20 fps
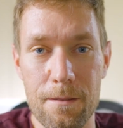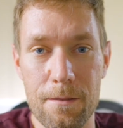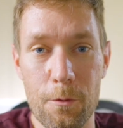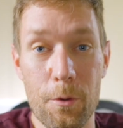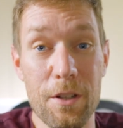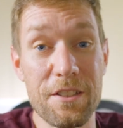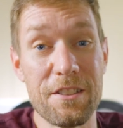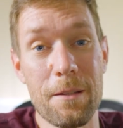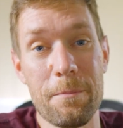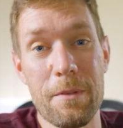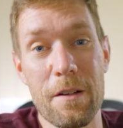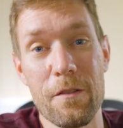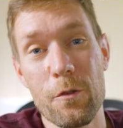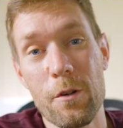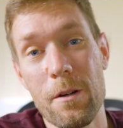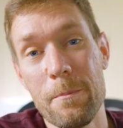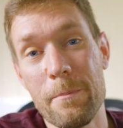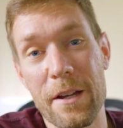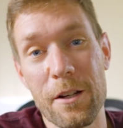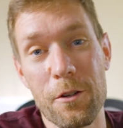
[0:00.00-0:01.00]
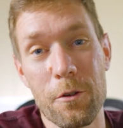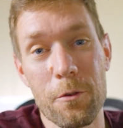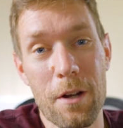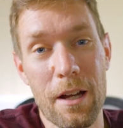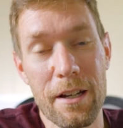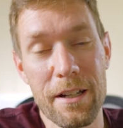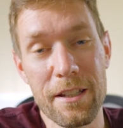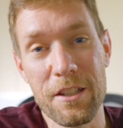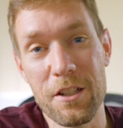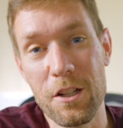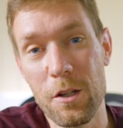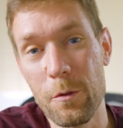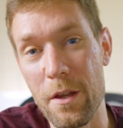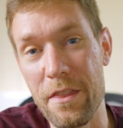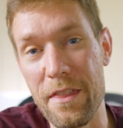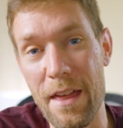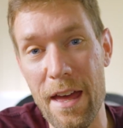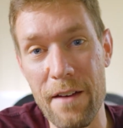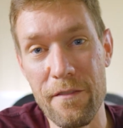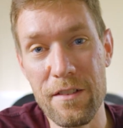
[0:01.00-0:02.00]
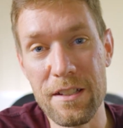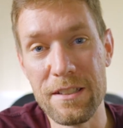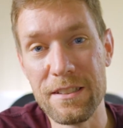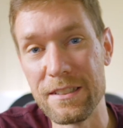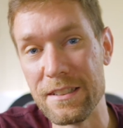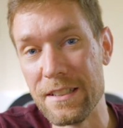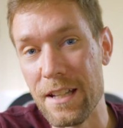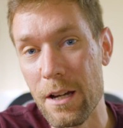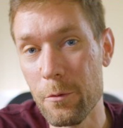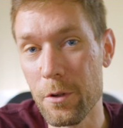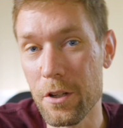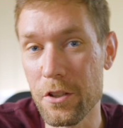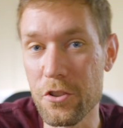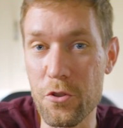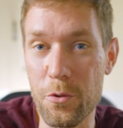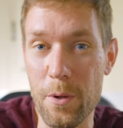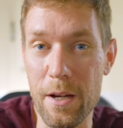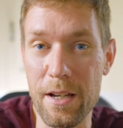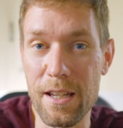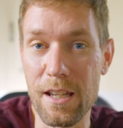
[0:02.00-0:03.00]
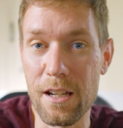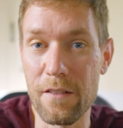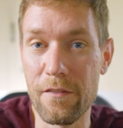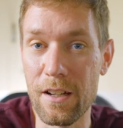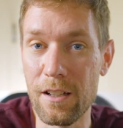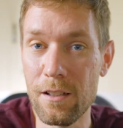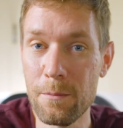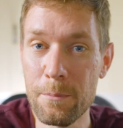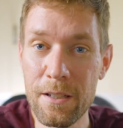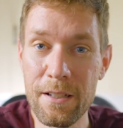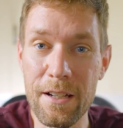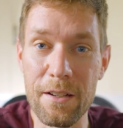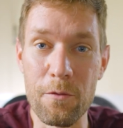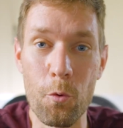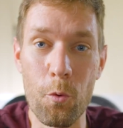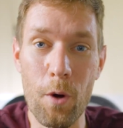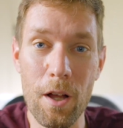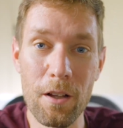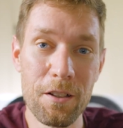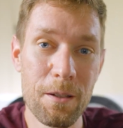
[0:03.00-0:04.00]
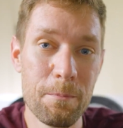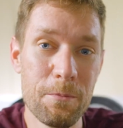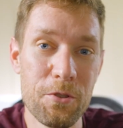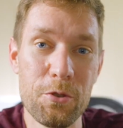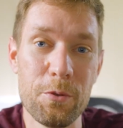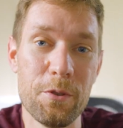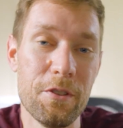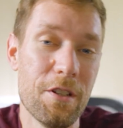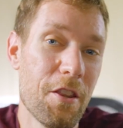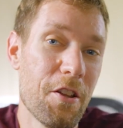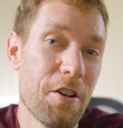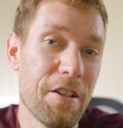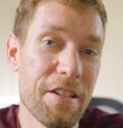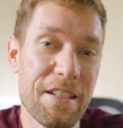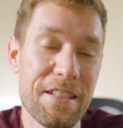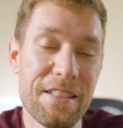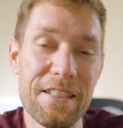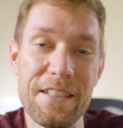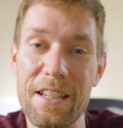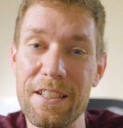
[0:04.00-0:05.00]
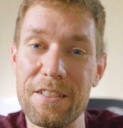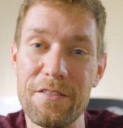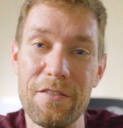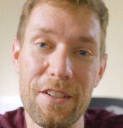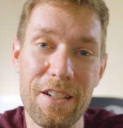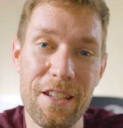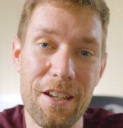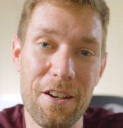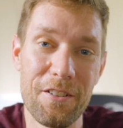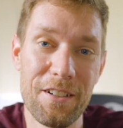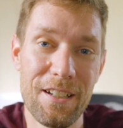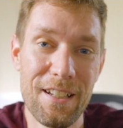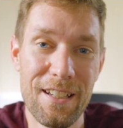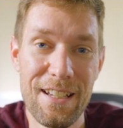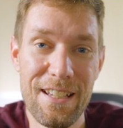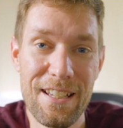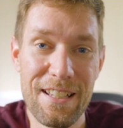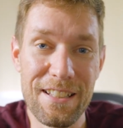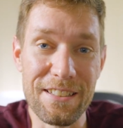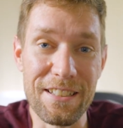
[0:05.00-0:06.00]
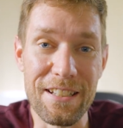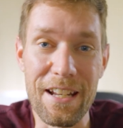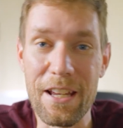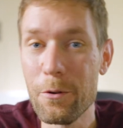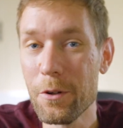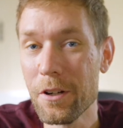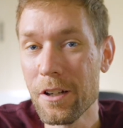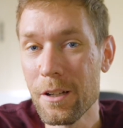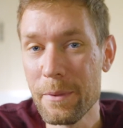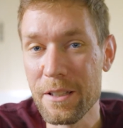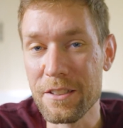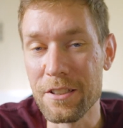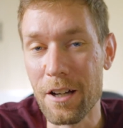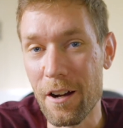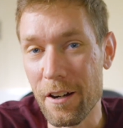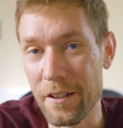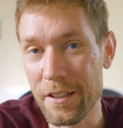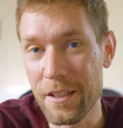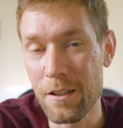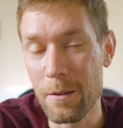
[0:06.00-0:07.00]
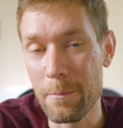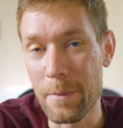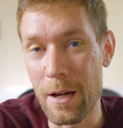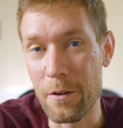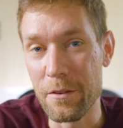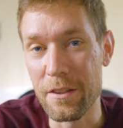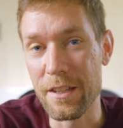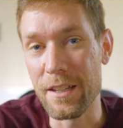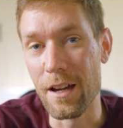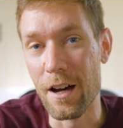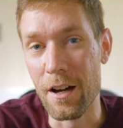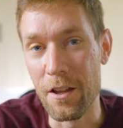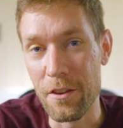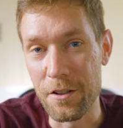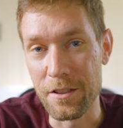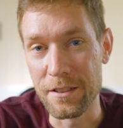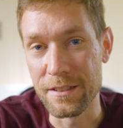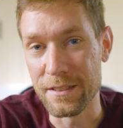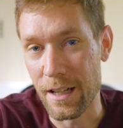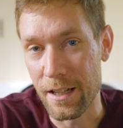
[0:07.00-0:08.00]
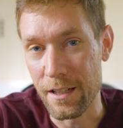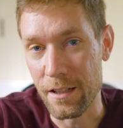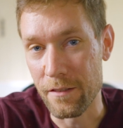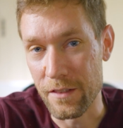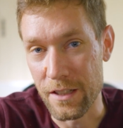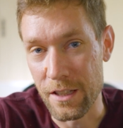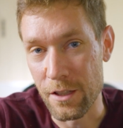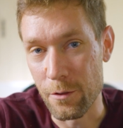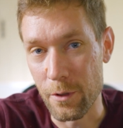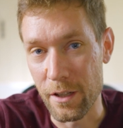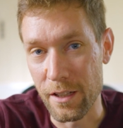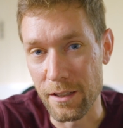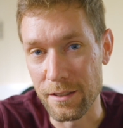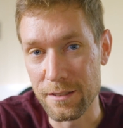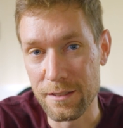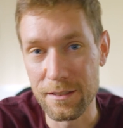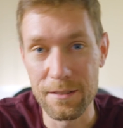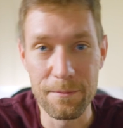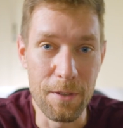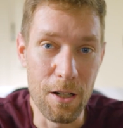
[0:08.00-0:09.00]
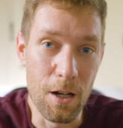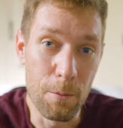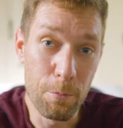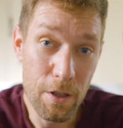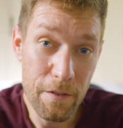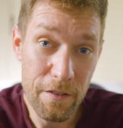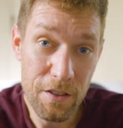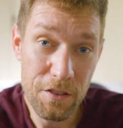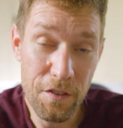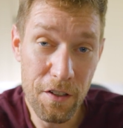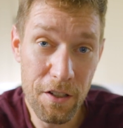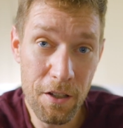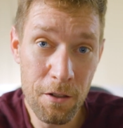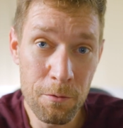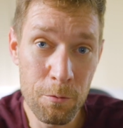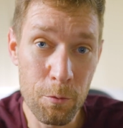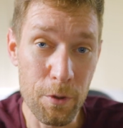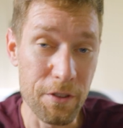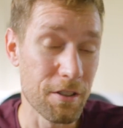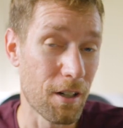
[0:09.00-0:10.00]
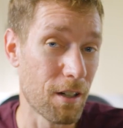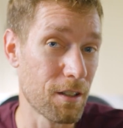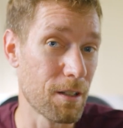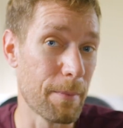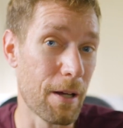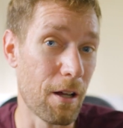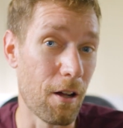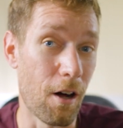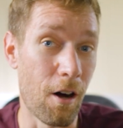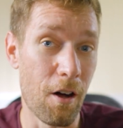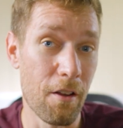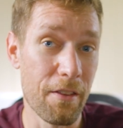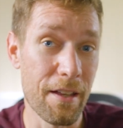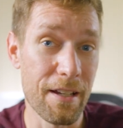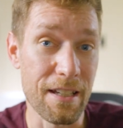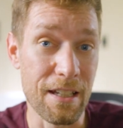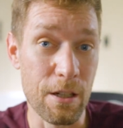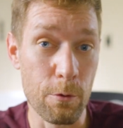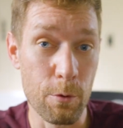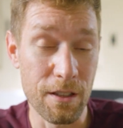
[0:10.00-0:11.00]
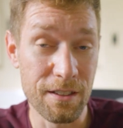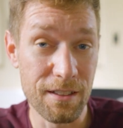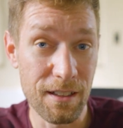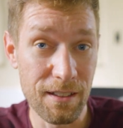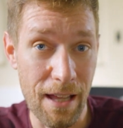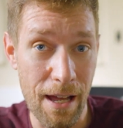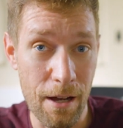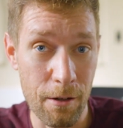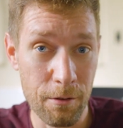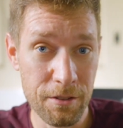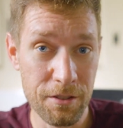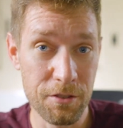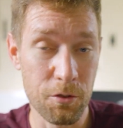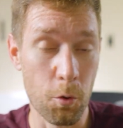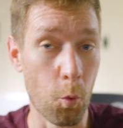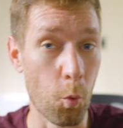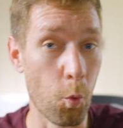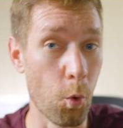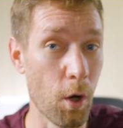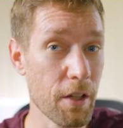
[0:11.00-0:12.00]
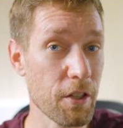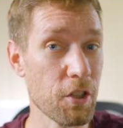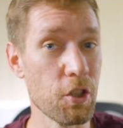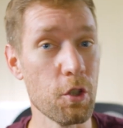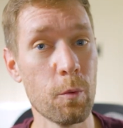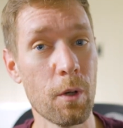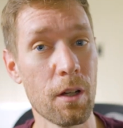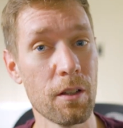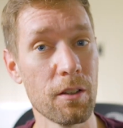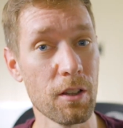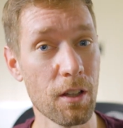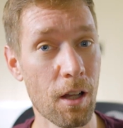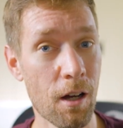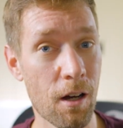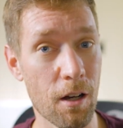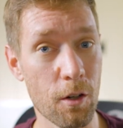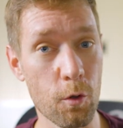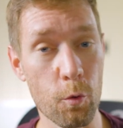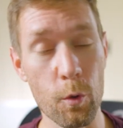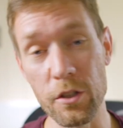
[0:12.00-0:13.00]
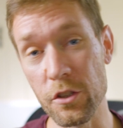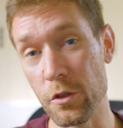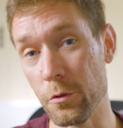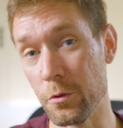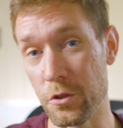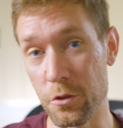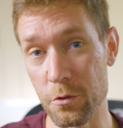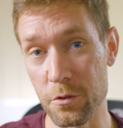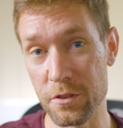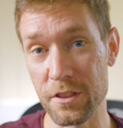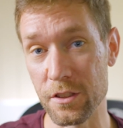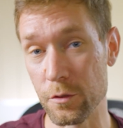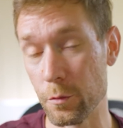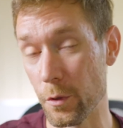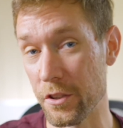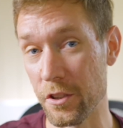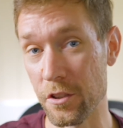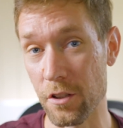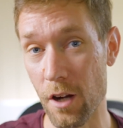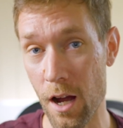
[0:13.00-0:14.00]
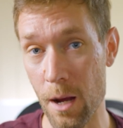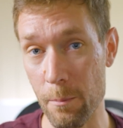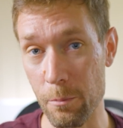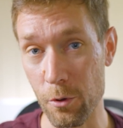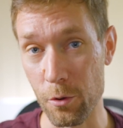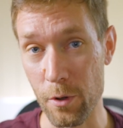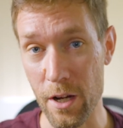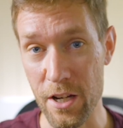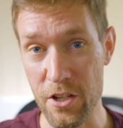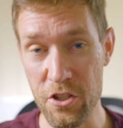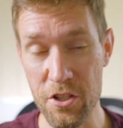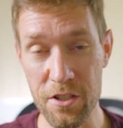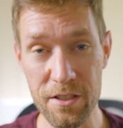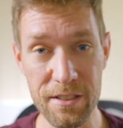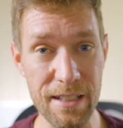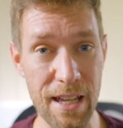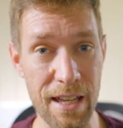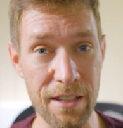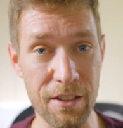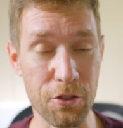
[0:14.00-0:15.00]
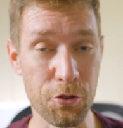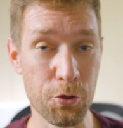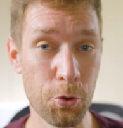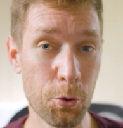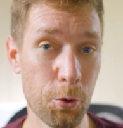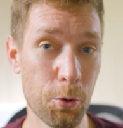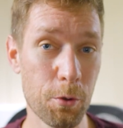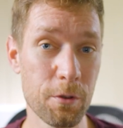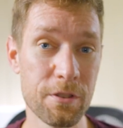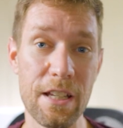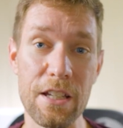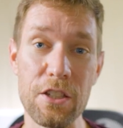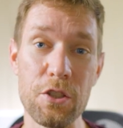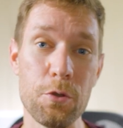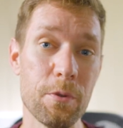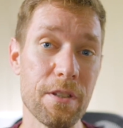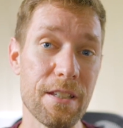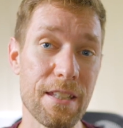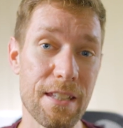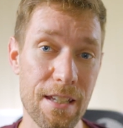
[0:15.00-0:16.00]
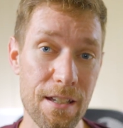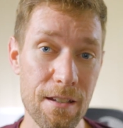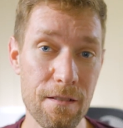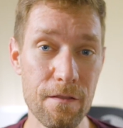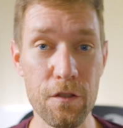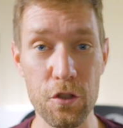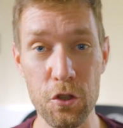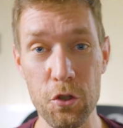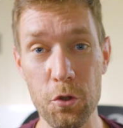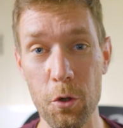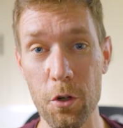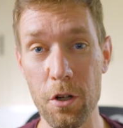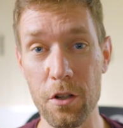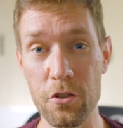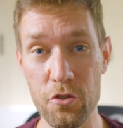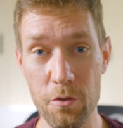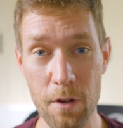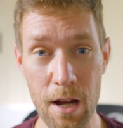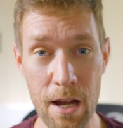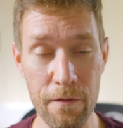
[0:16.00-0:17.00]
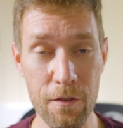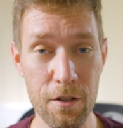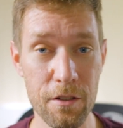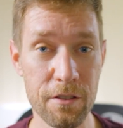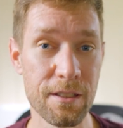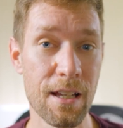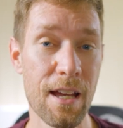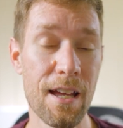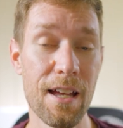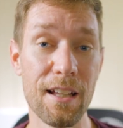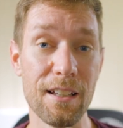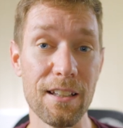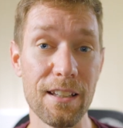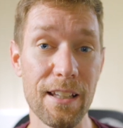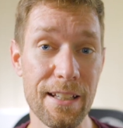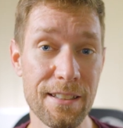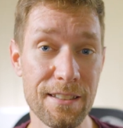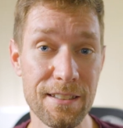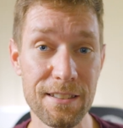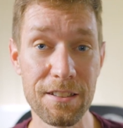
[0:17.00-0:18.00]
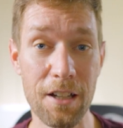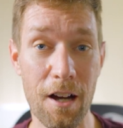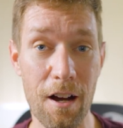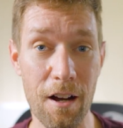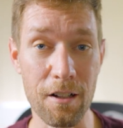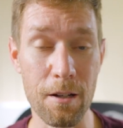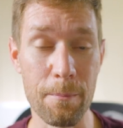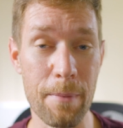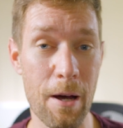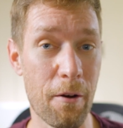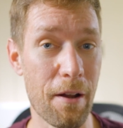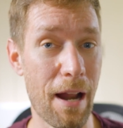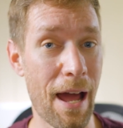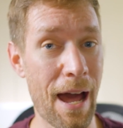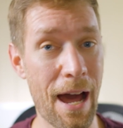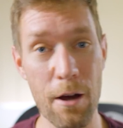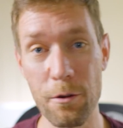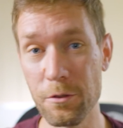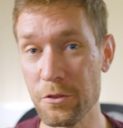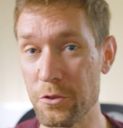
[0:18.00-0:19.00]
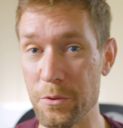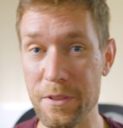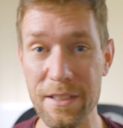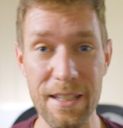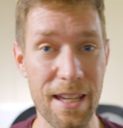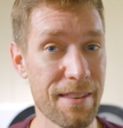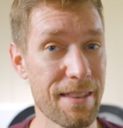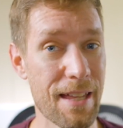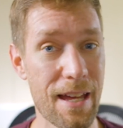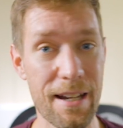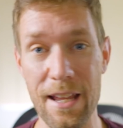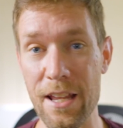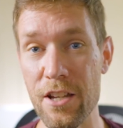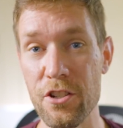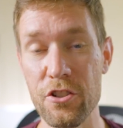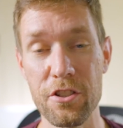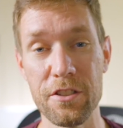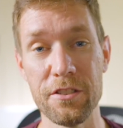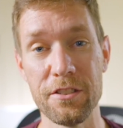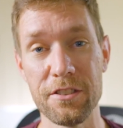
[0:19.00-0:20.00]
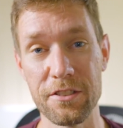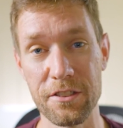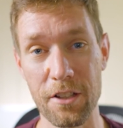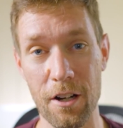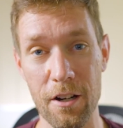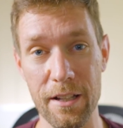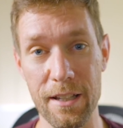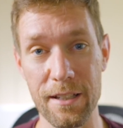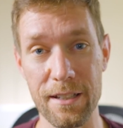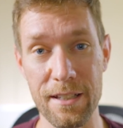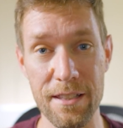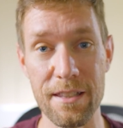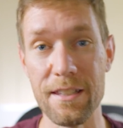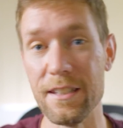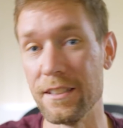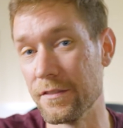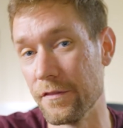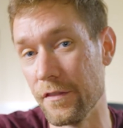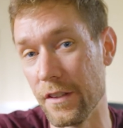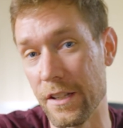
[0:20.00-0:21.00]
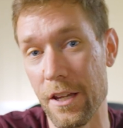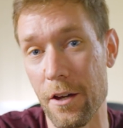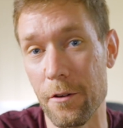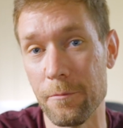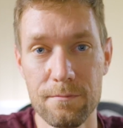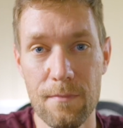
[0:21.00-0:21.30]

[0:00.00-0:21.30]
What's up everyone, Michael Rodnick here with Evans Network Training and Development, and welcome to another ETS video. Today we're going to be talking about the other side of eRIGS. In our previous video, we talked about all that eRIGS allows, what you unlock when you use this within your operations, and the tools that you give your drivers. Let's talk about how to get that engine started in this video.